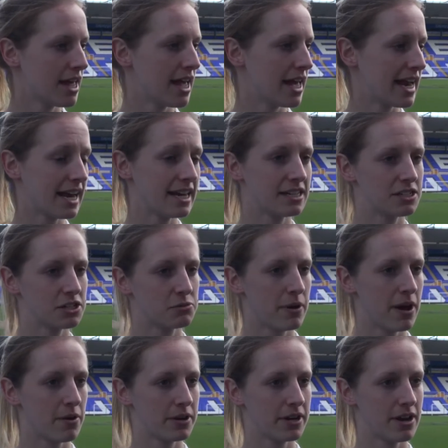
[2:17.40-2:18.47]
And Alex as
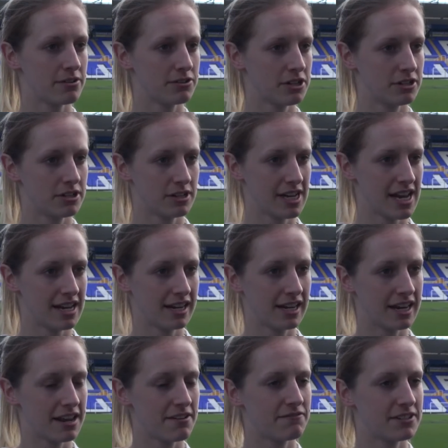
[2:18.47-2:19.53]
well, you know, she's
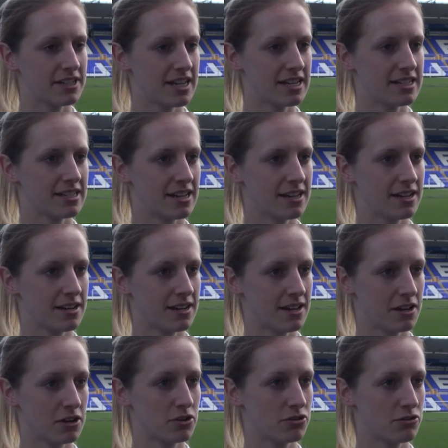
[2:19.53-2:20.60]
technically gifted and
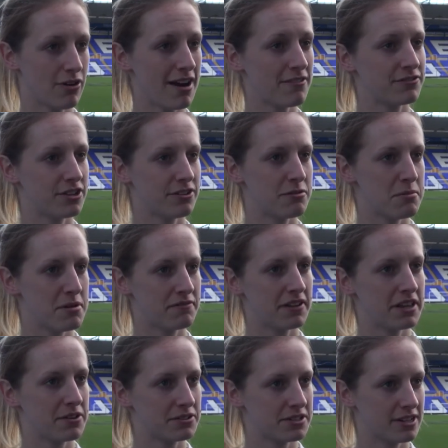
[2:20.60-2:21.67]
a good grafter in
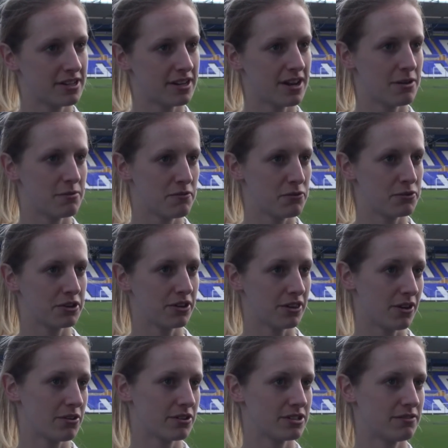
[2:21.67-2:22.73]
midfield. And, you know, we've already got
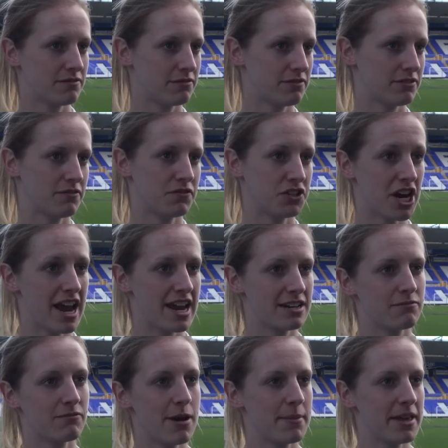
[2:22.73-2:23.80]
the likes of
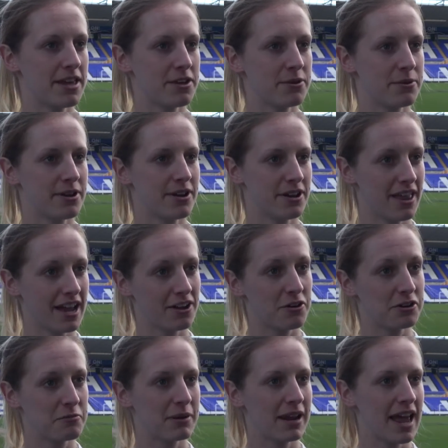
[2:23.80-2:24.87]
Jade and Remy, who are that
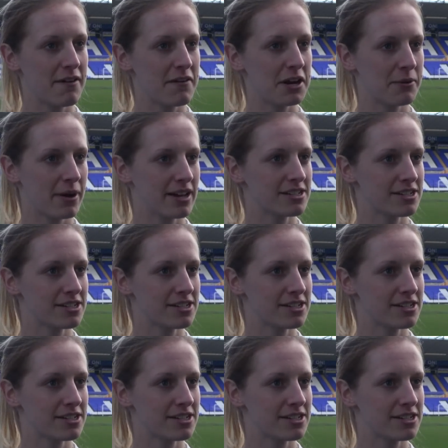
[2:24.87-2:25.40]
kind of player anyway.